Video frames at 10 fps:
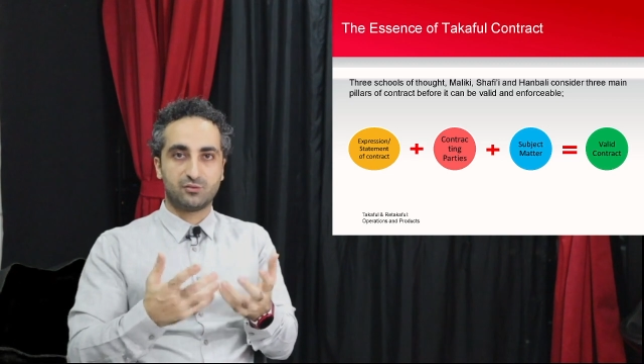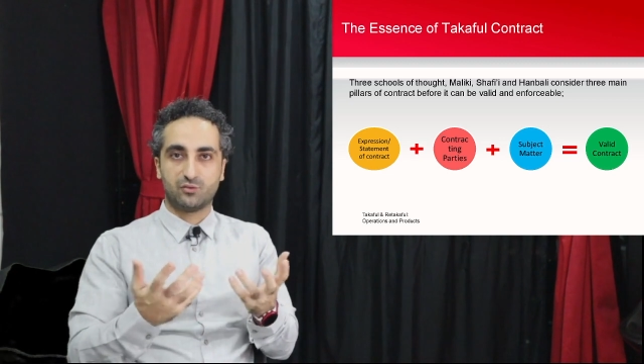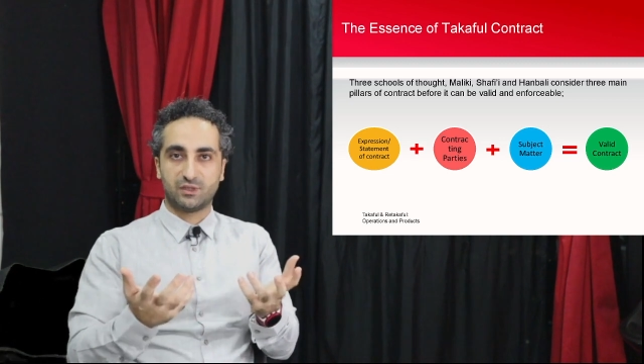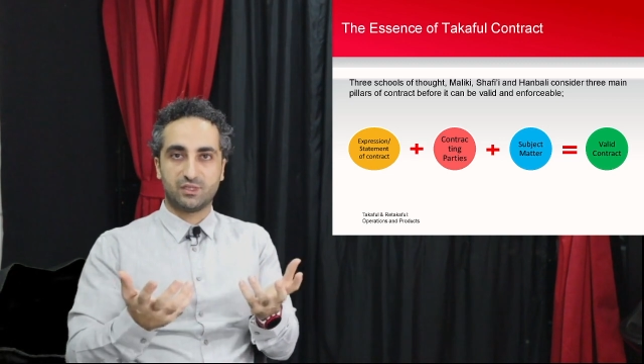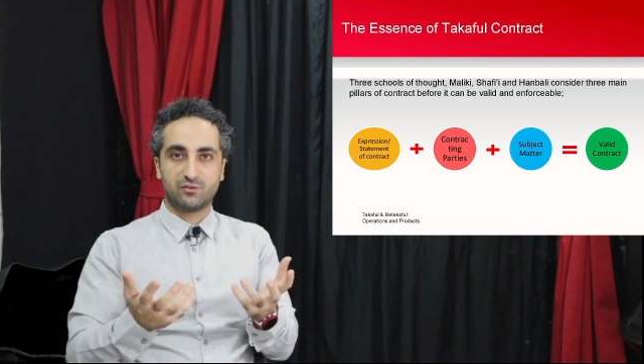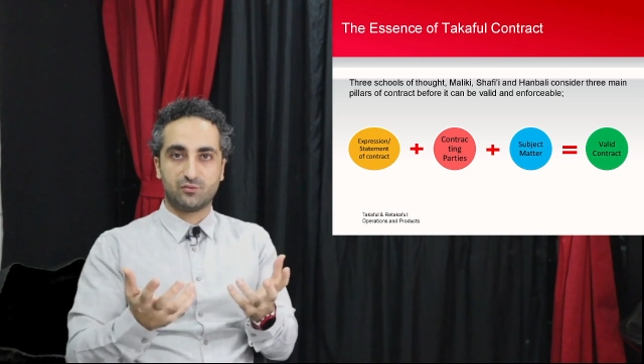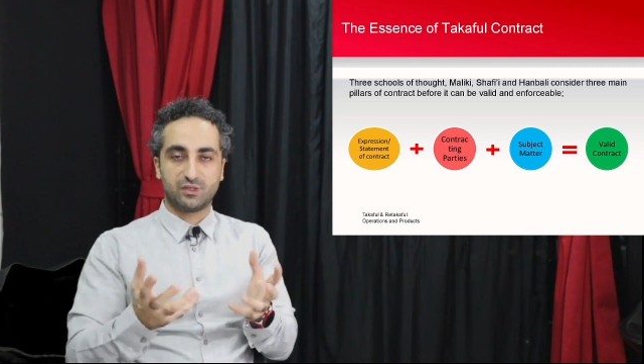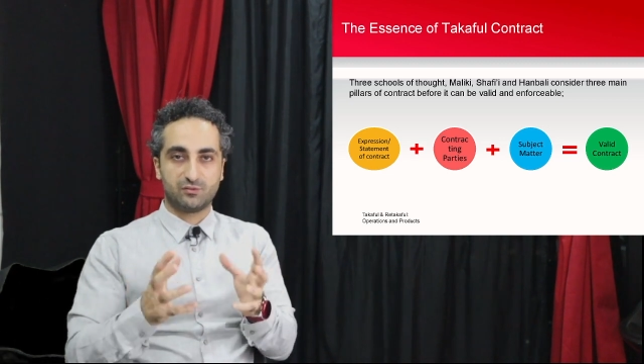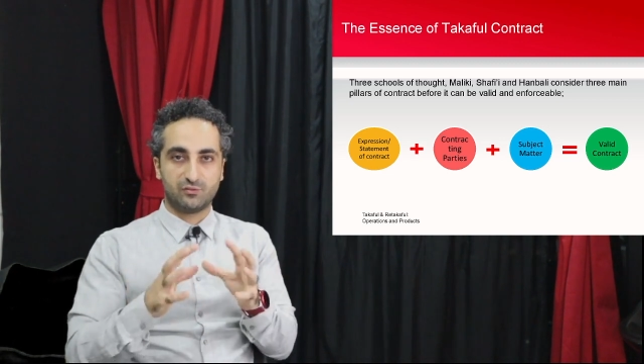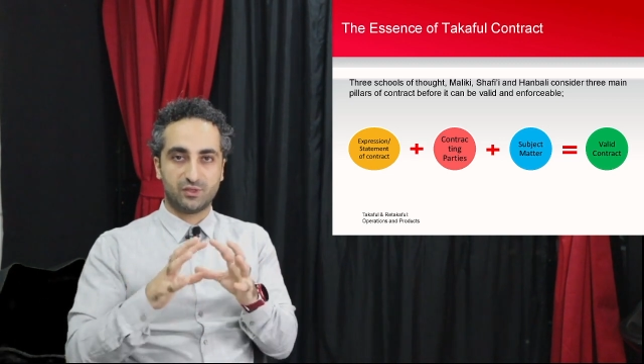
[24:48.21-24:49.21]

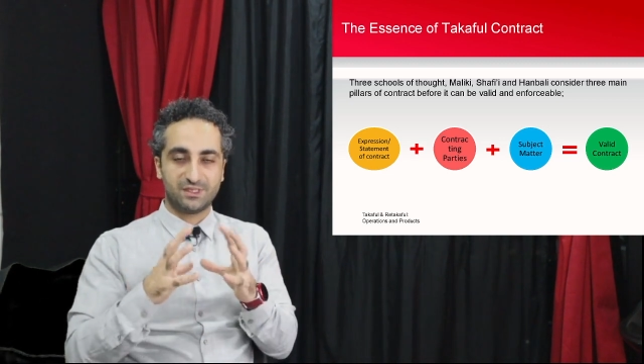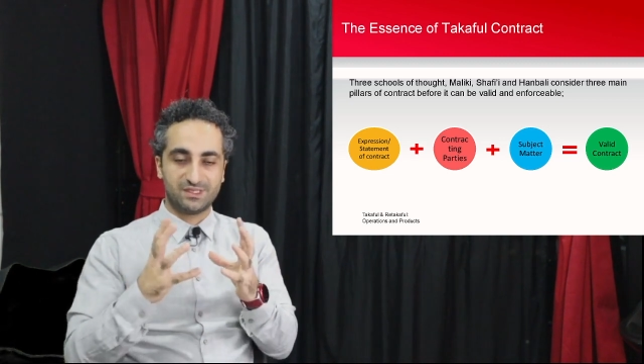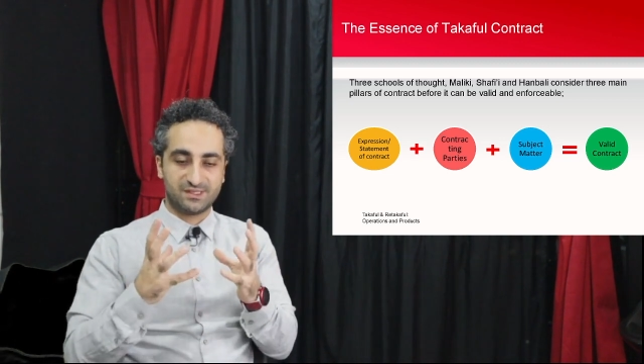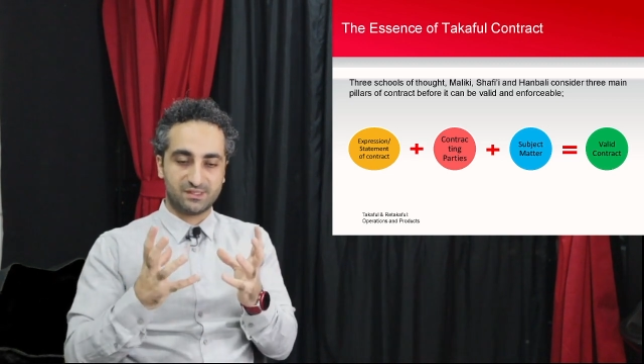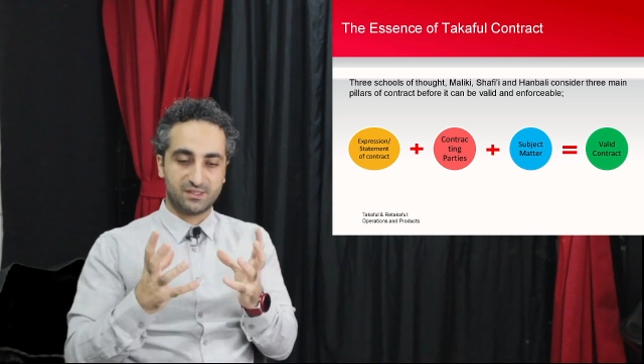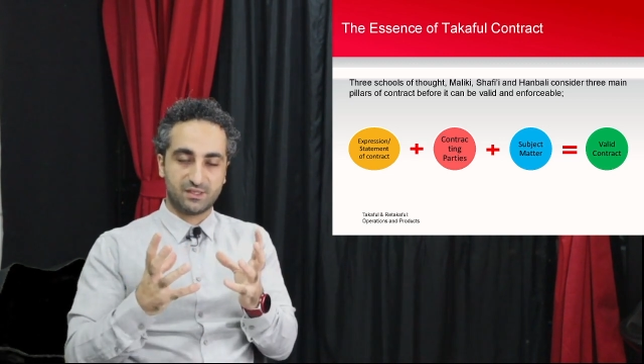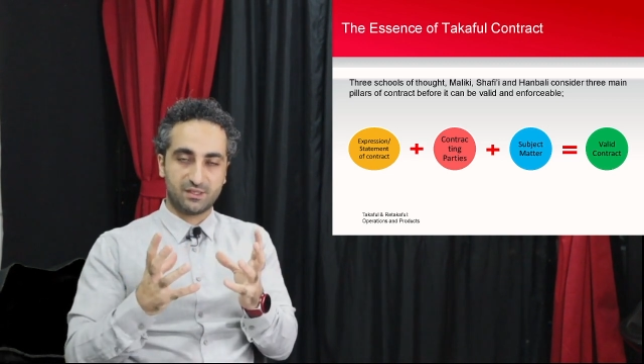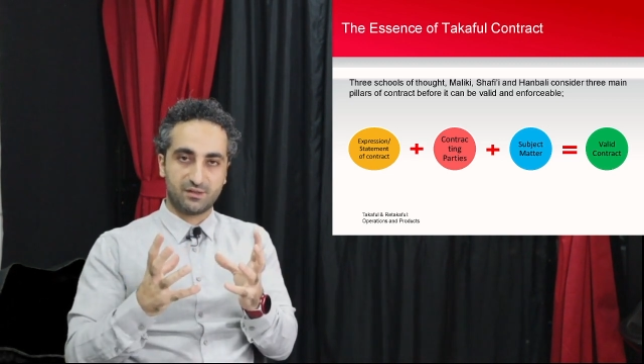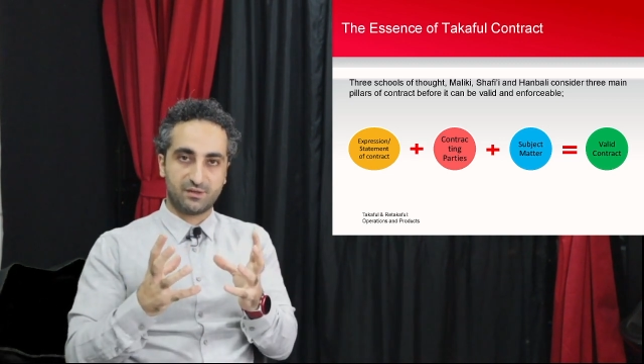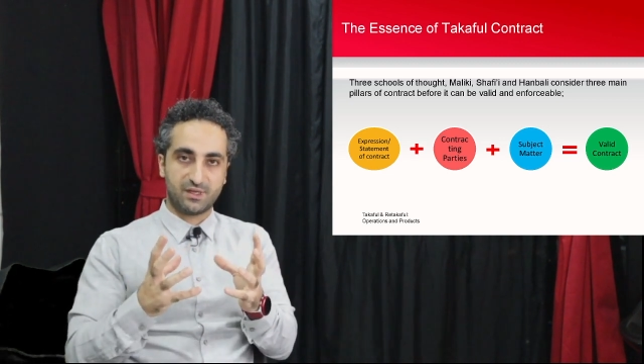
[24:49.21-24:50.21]
What is
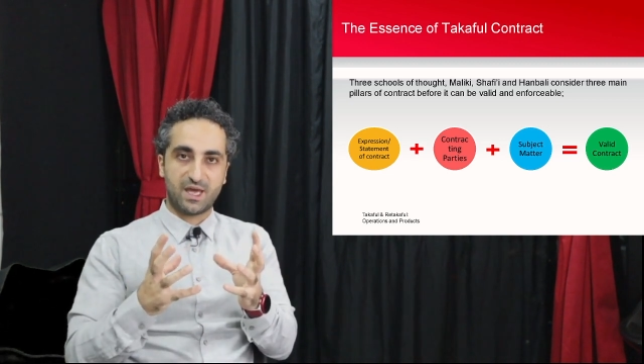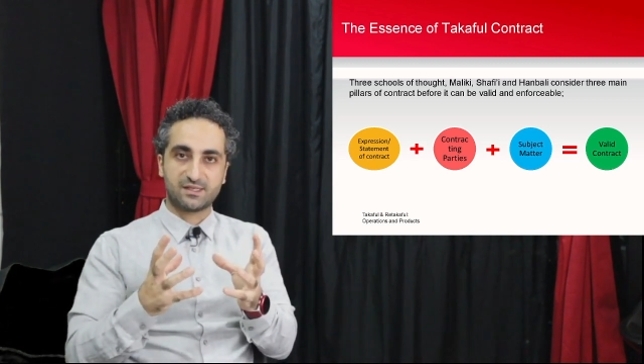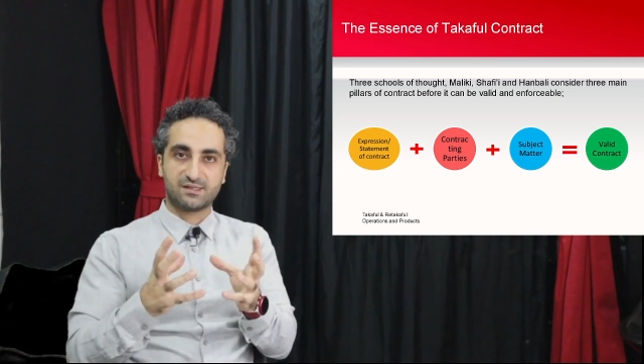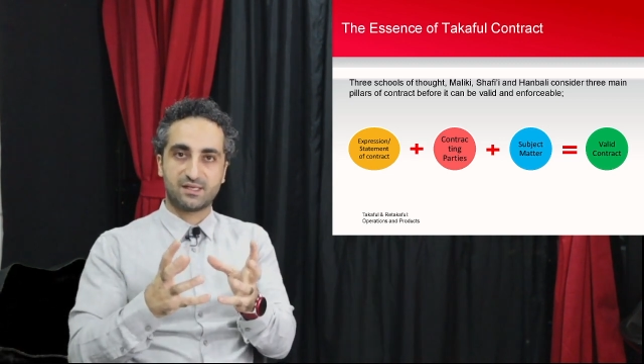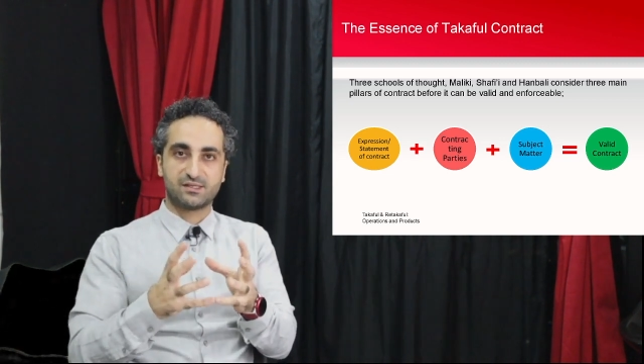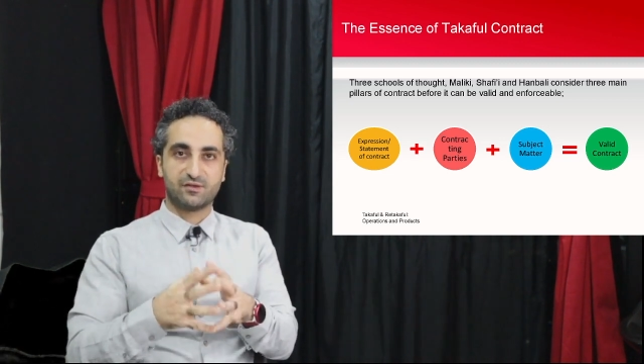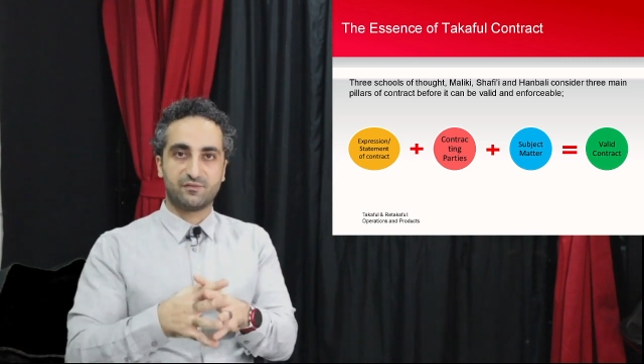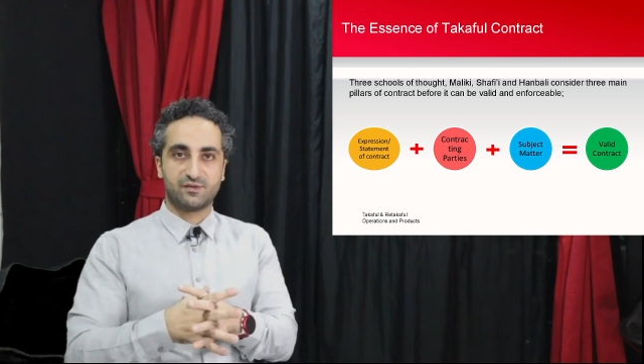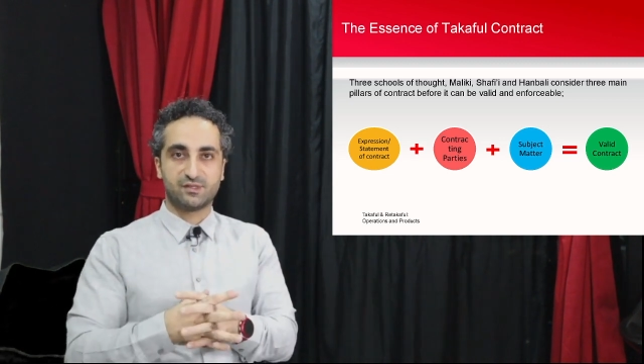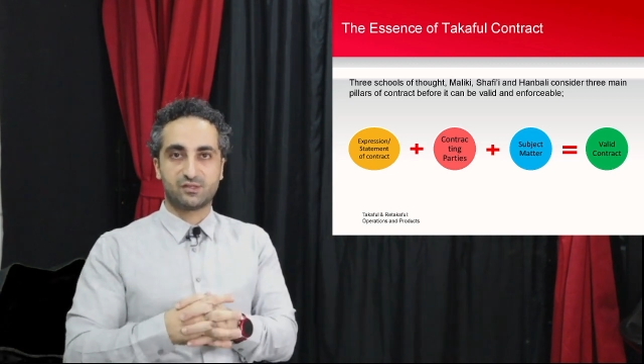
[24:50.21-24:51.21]
the essence of
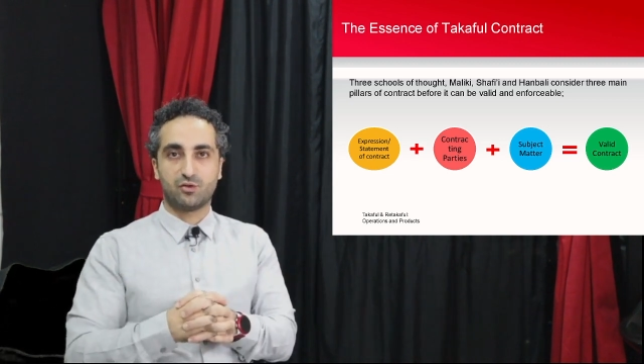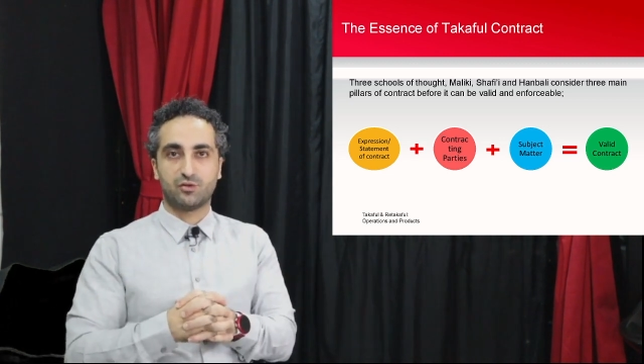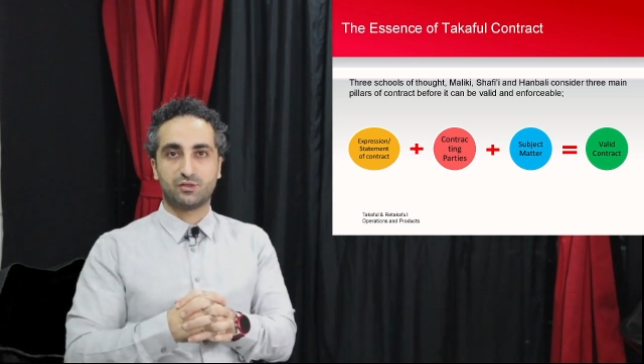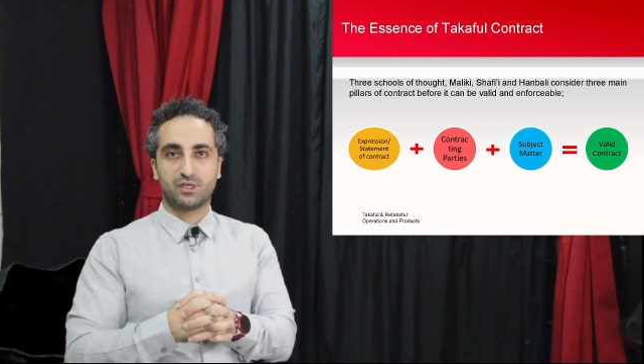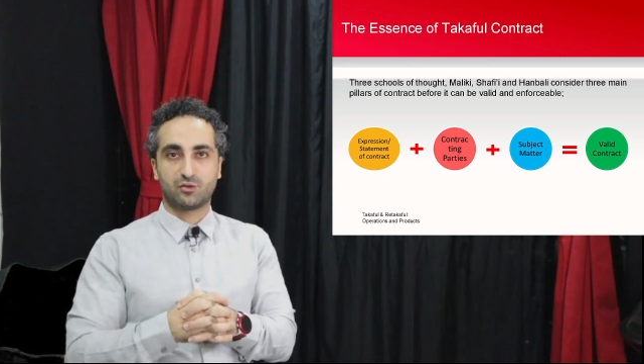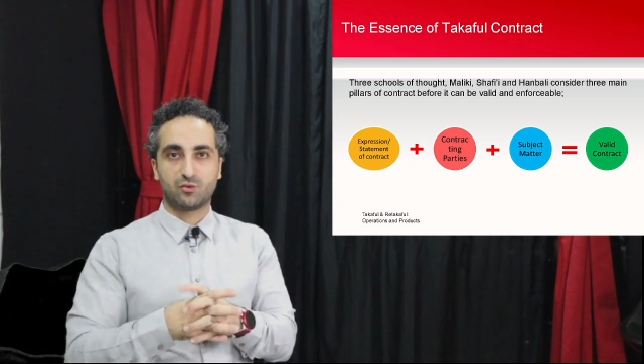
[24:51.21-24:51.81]
this contract?